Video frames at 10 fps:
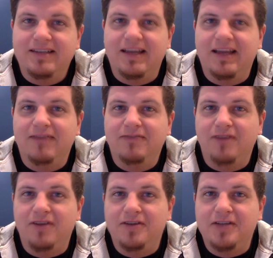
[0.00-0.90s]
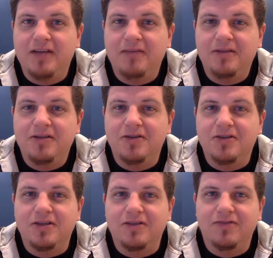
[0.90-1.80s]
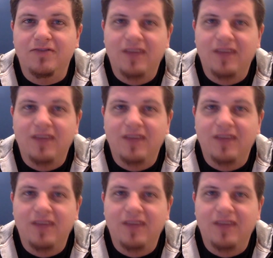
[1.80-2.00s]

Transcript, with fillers: And understandably, Joseph